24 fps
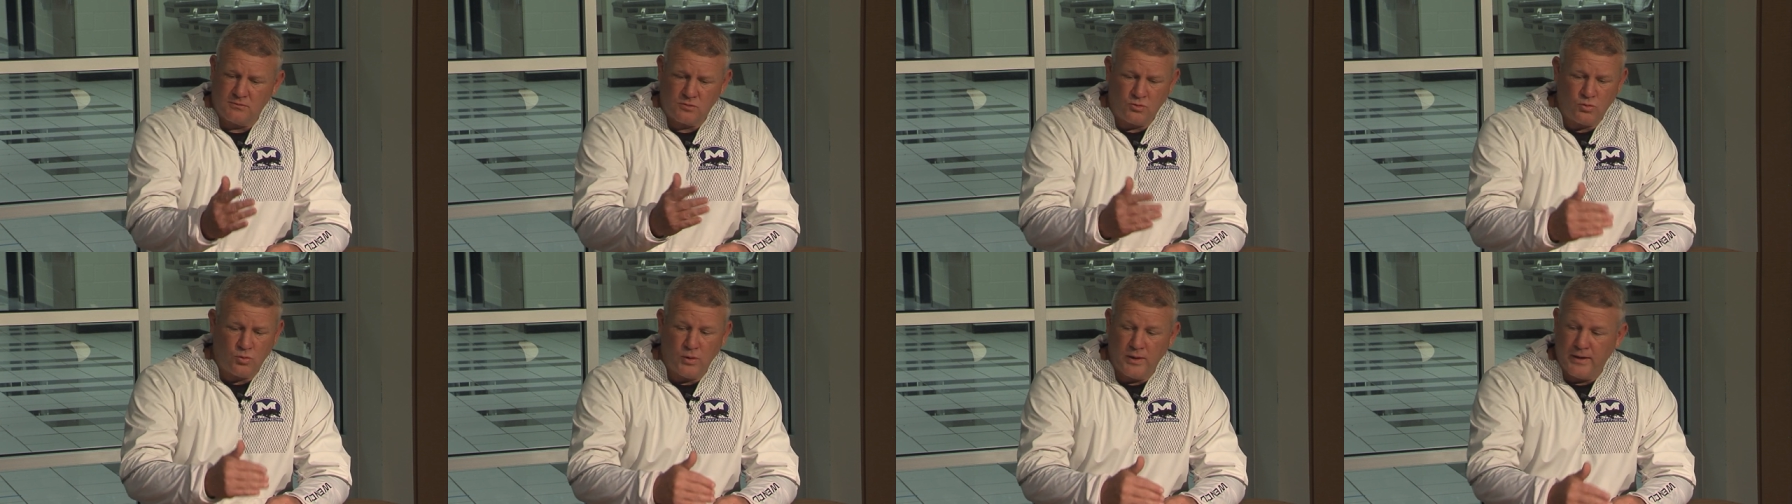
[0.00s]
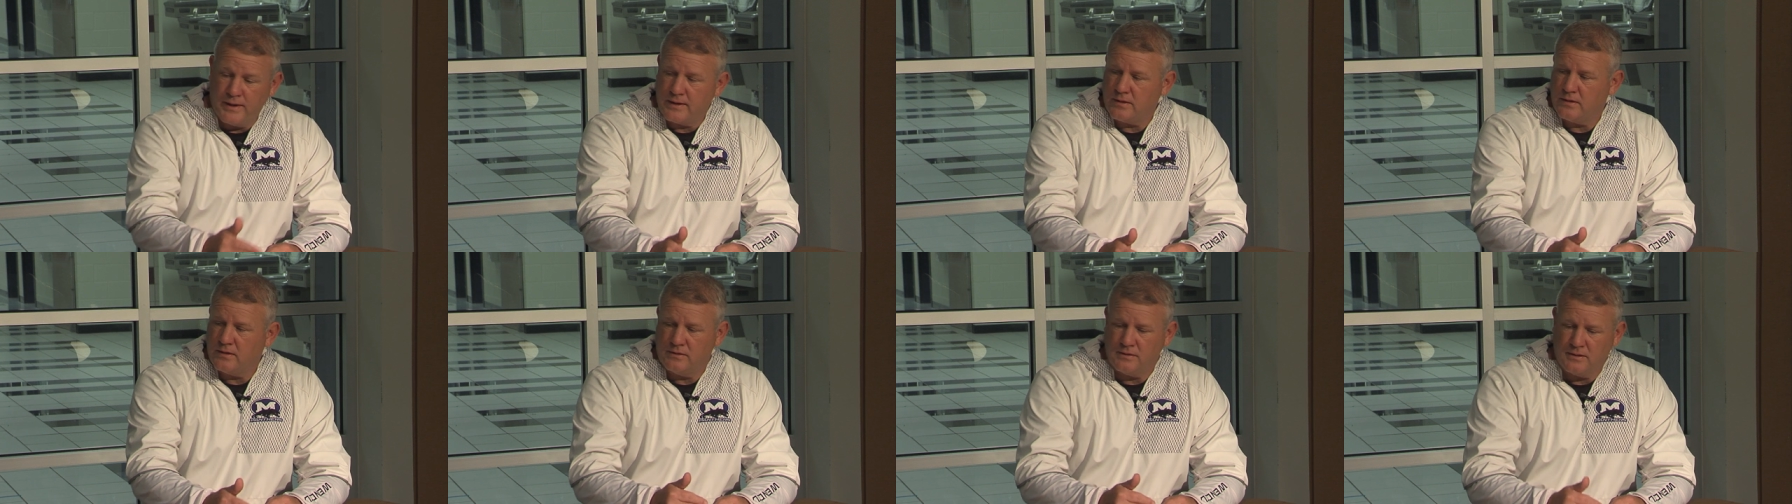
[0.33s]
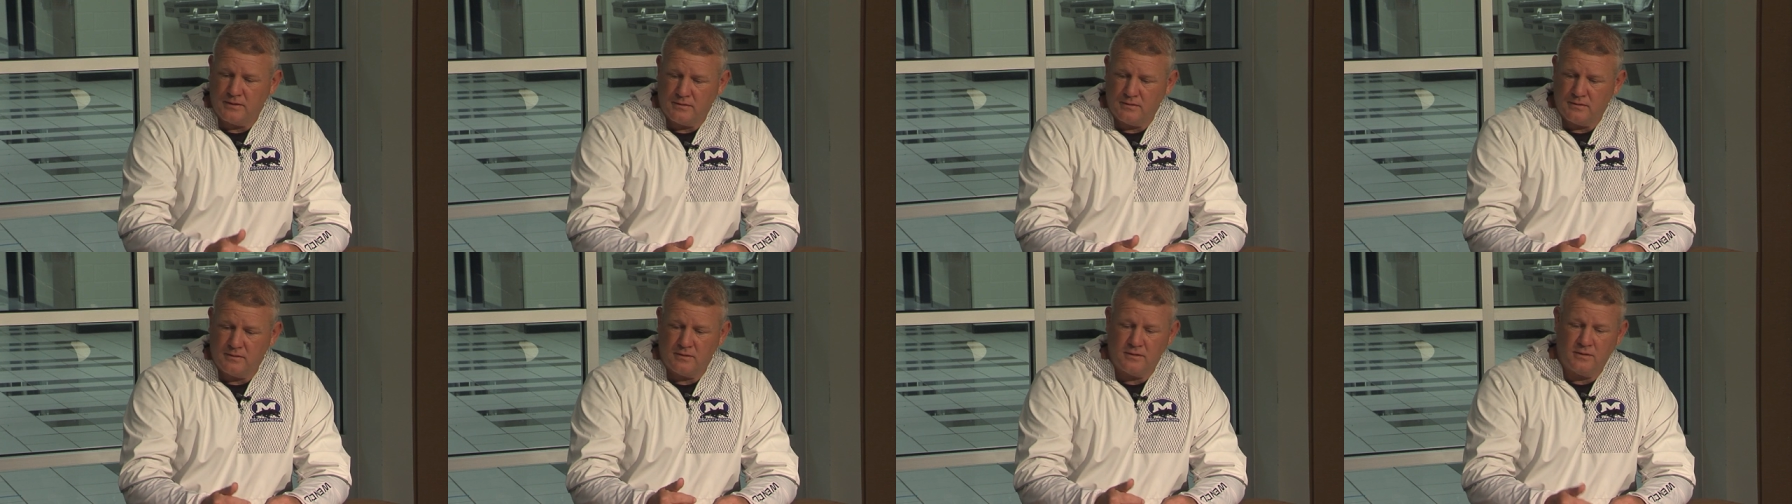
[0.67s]
quick, and
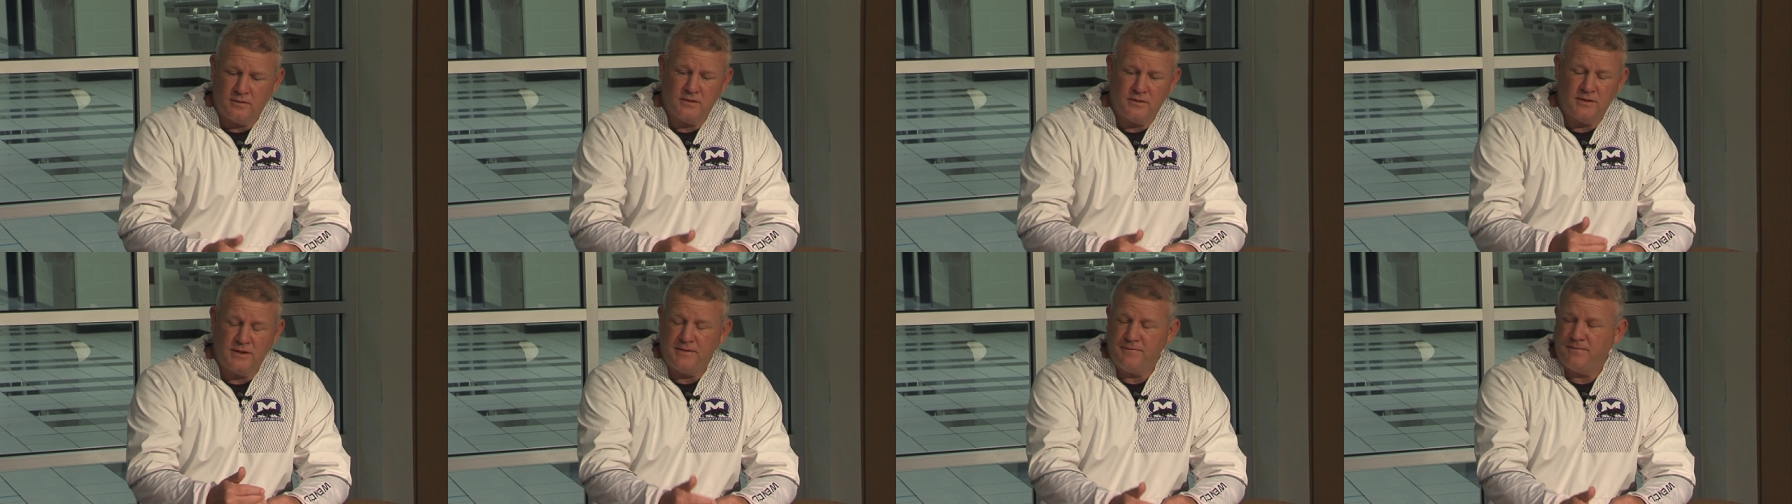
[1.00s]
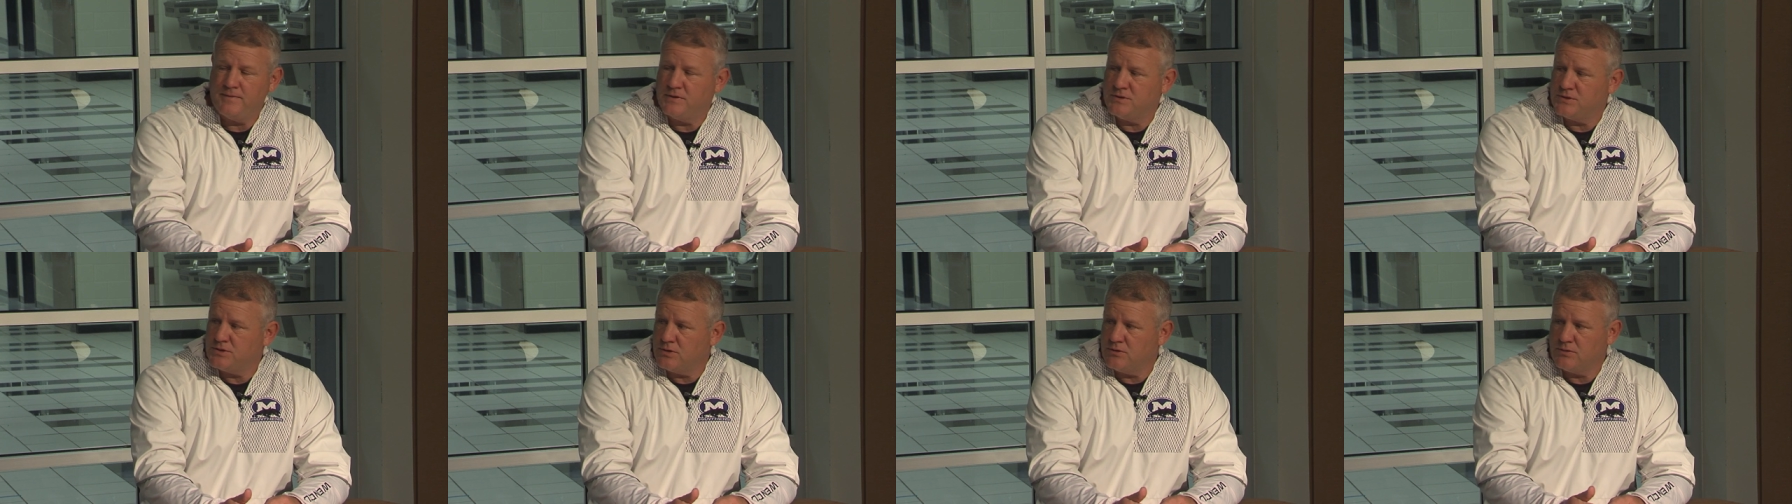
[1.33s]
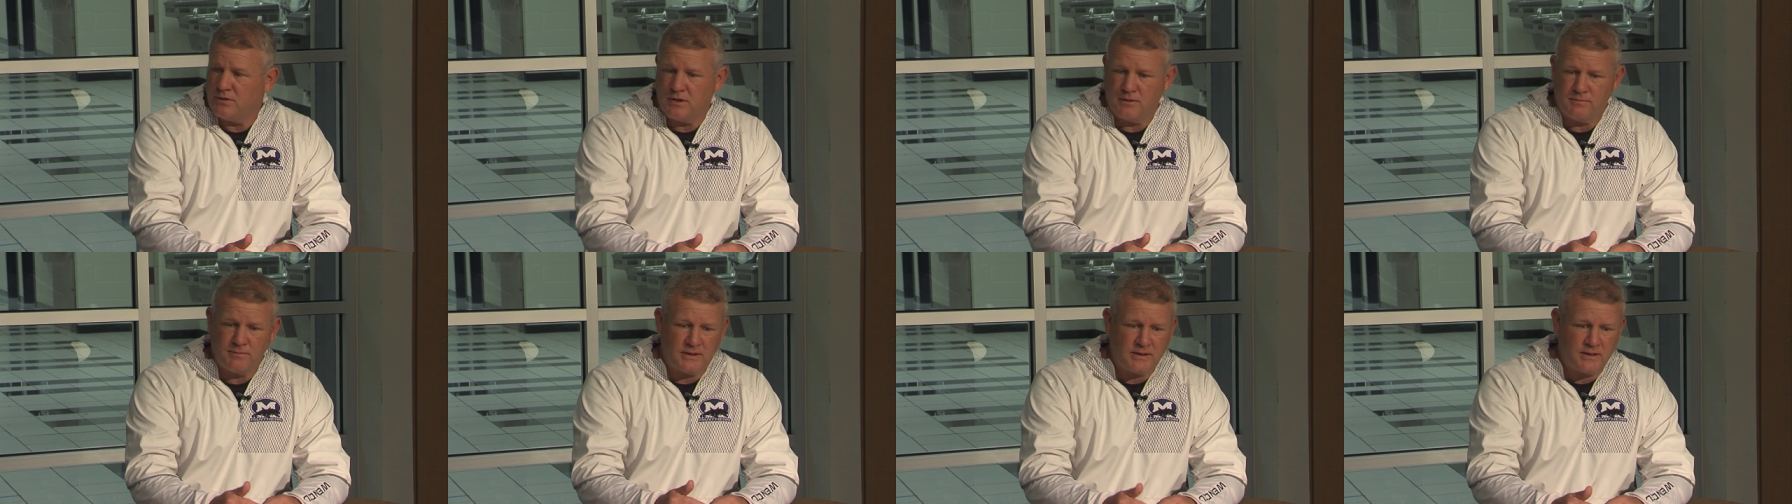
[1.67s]
then the defense showed up.